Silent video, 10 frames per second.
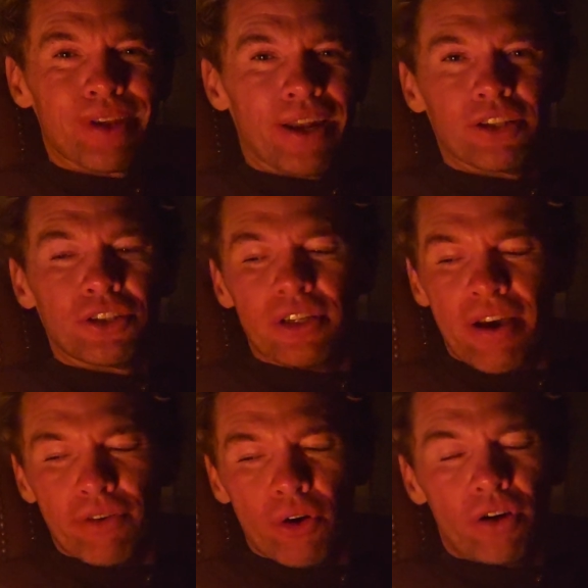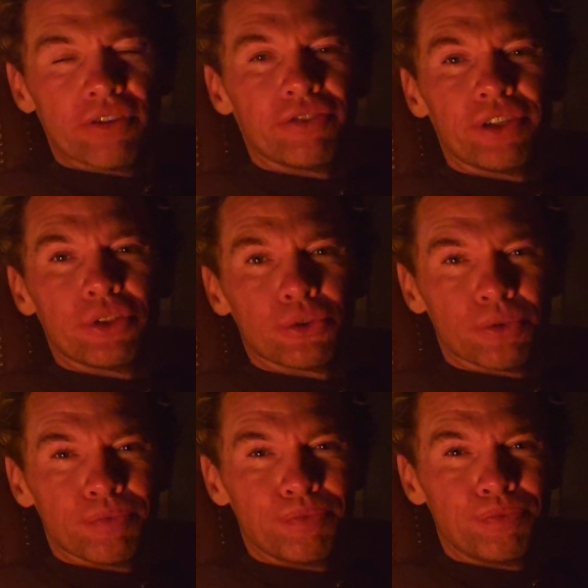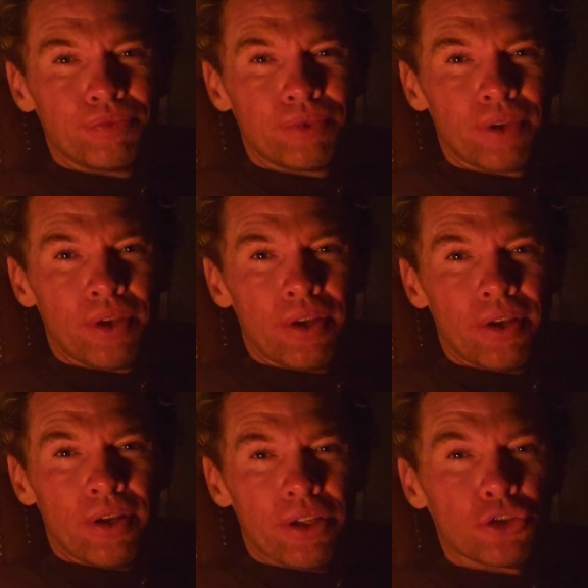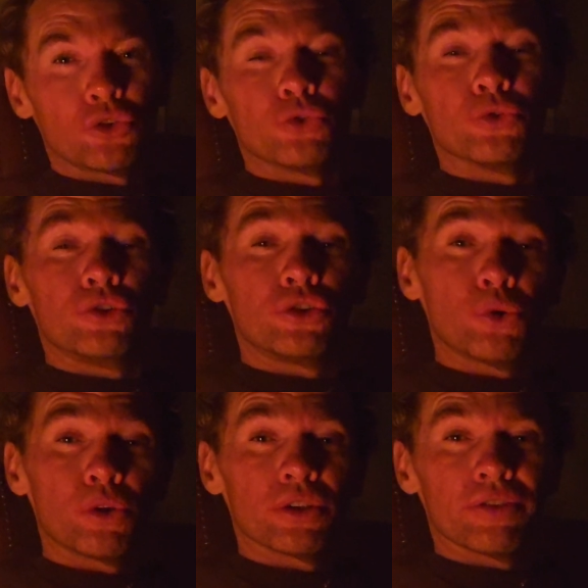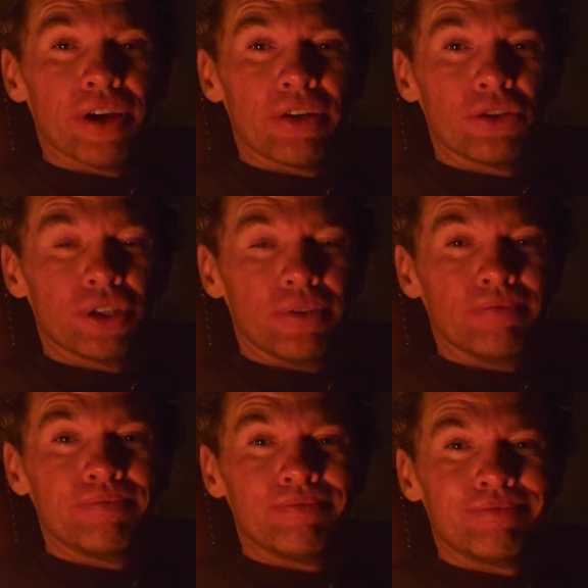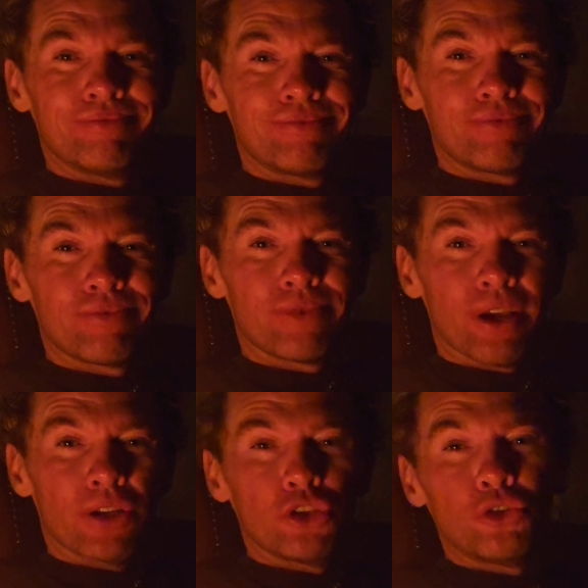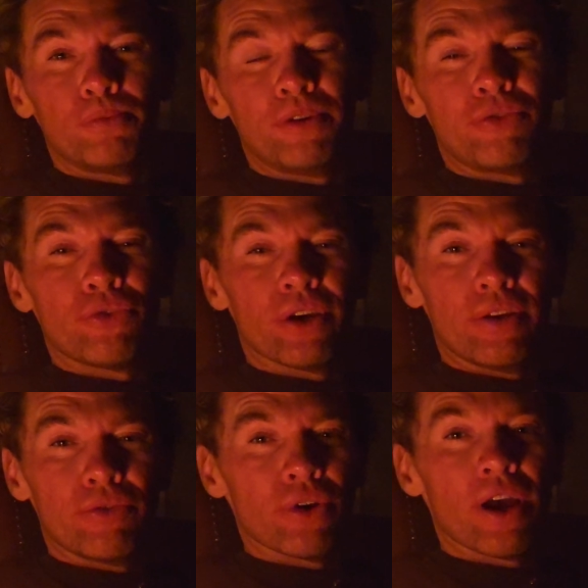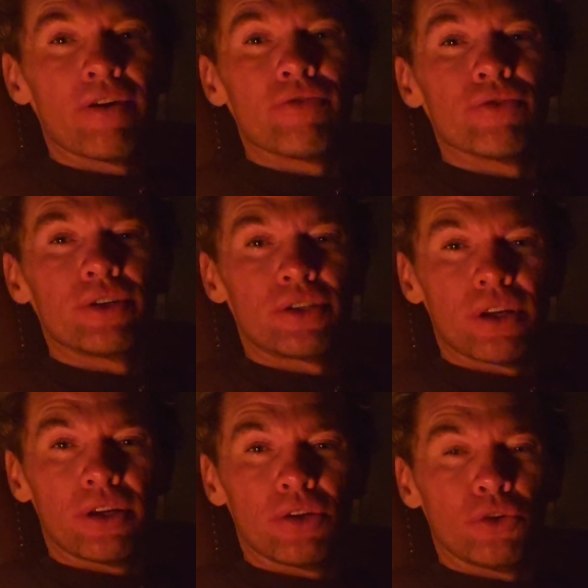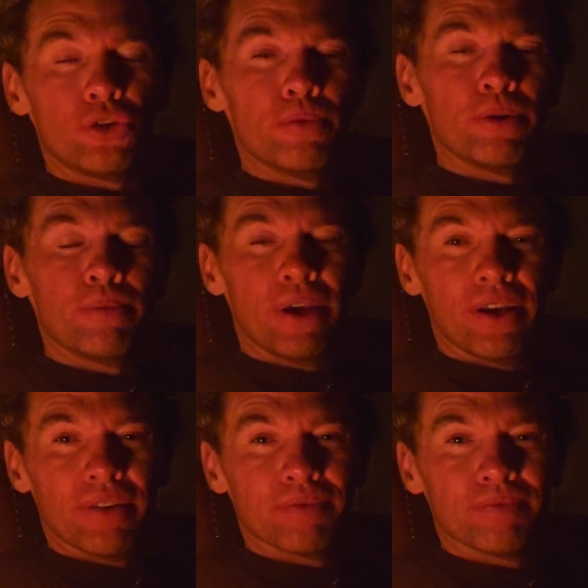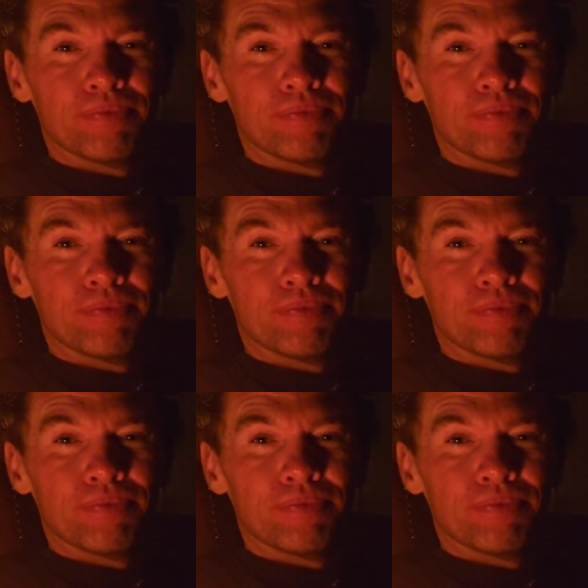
And it's never artificial. It's the true source of energy, and it should be free for every single human being.